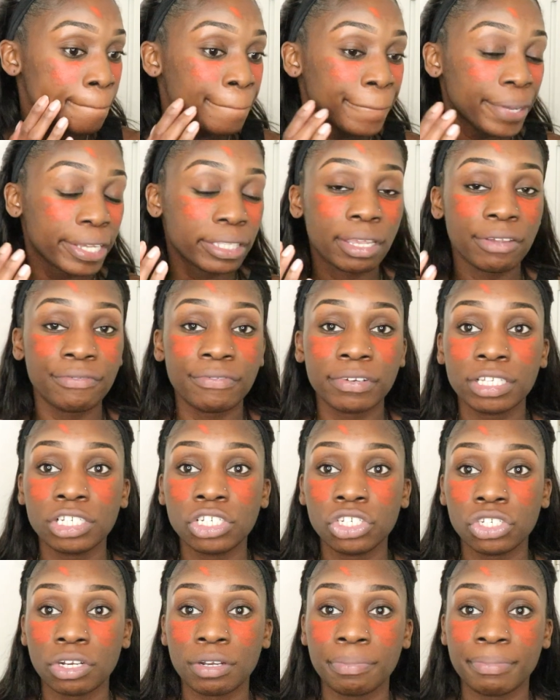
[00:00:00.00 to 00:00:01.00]
But they really
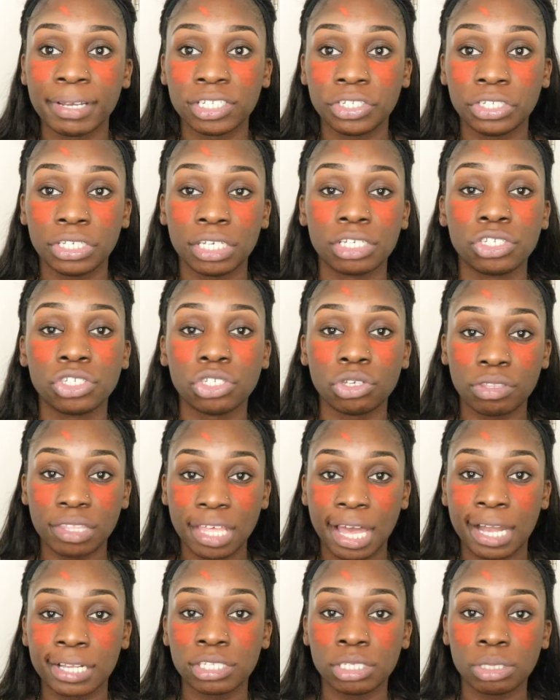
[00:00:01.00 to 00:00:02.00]
show on my cheeks, so
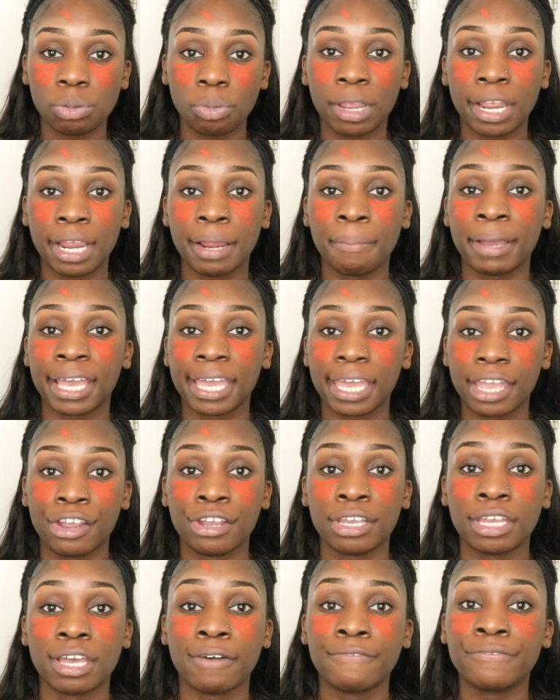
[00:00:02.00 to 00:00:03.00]
that's where my
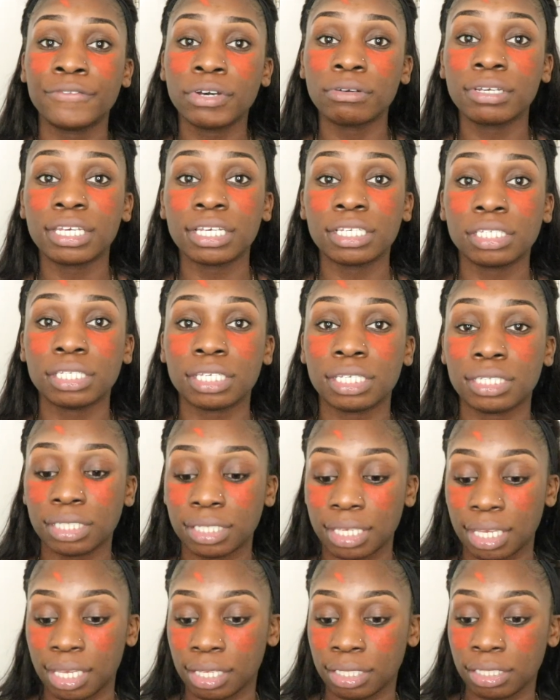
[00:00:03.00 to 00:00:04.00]
area of focus
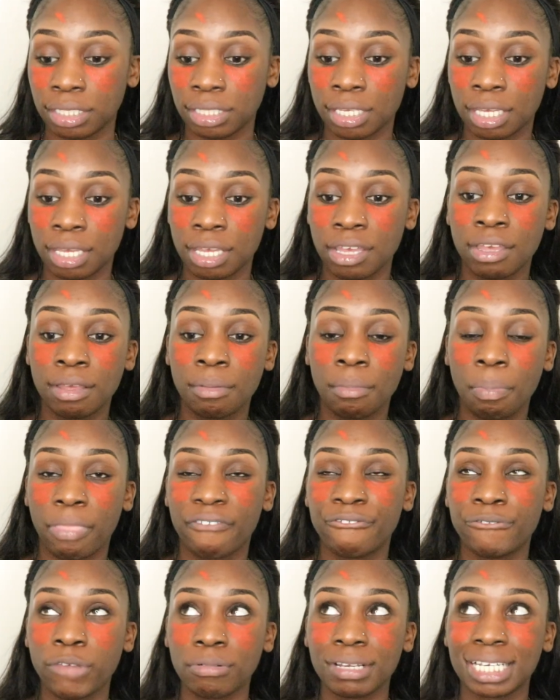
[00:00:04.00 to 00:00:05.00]
is. is
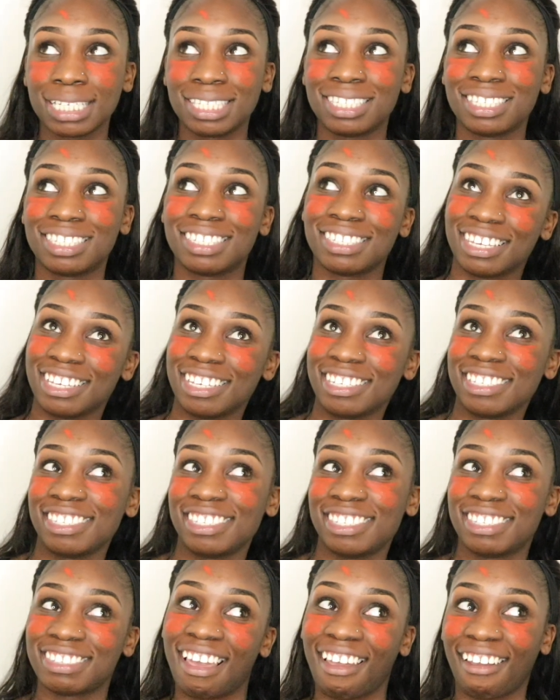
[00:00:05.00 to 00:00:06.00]
focuses
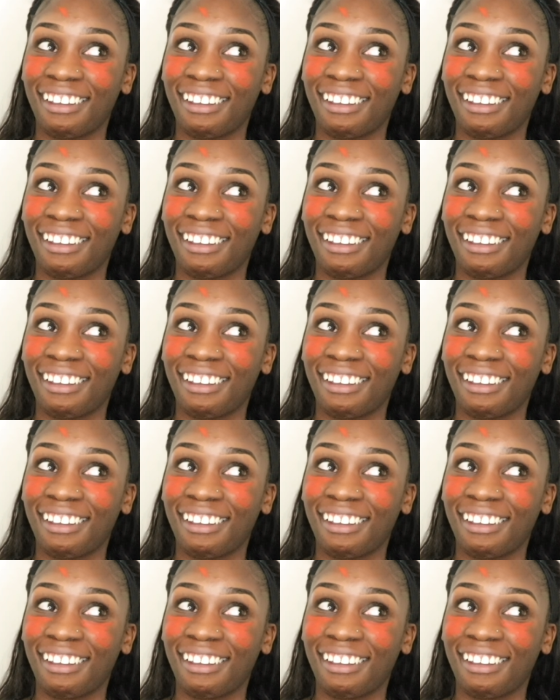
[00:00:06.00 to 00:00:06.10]
is.